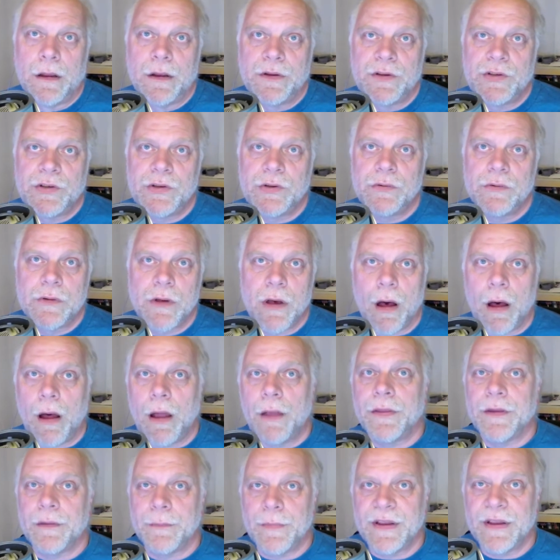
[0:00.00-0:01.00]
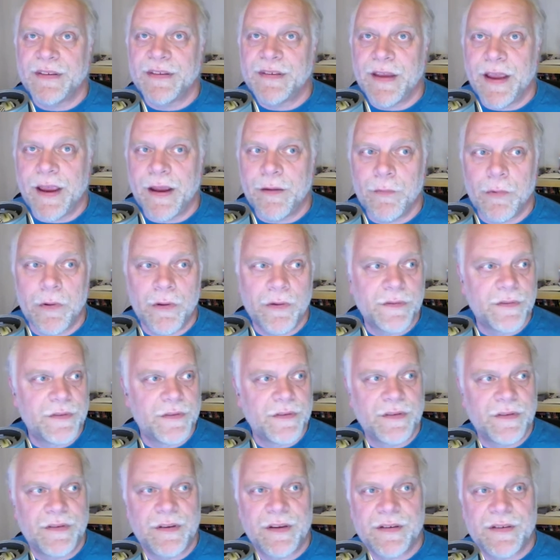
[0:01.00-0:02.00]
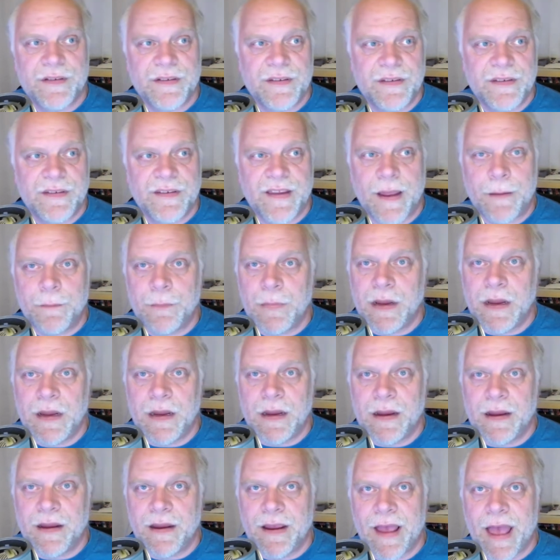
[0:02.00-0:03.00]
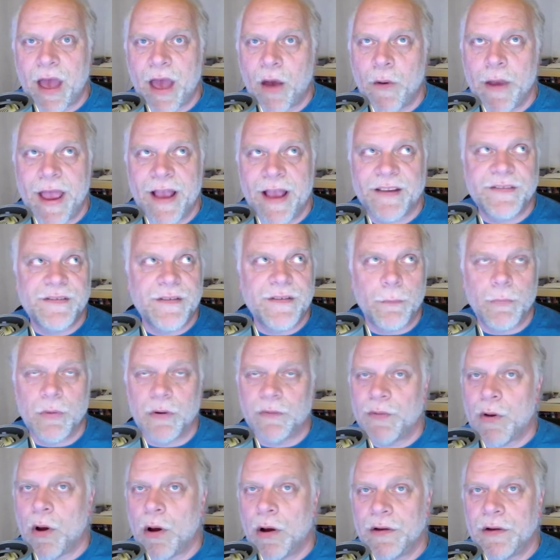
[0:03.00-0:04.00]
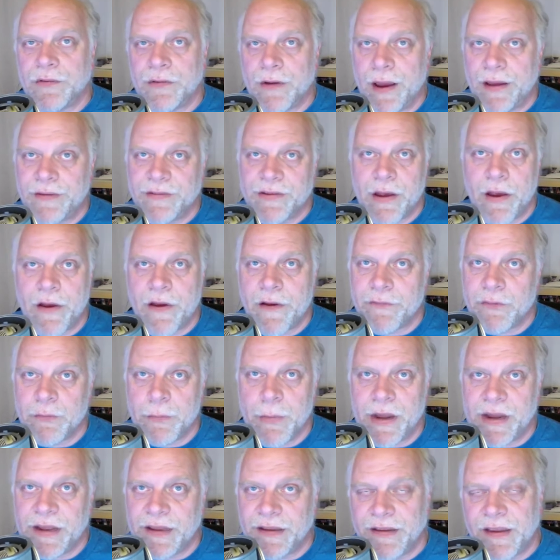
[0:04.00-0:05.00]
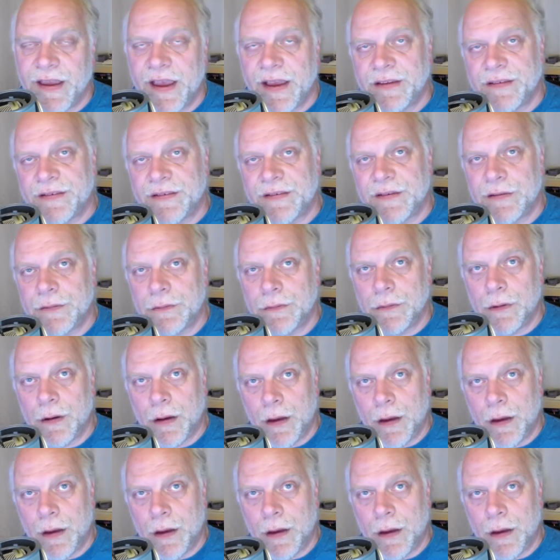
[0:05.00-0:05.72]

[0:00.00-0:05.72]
to call them and say, well, just send me X number of hard drives, however many it takes to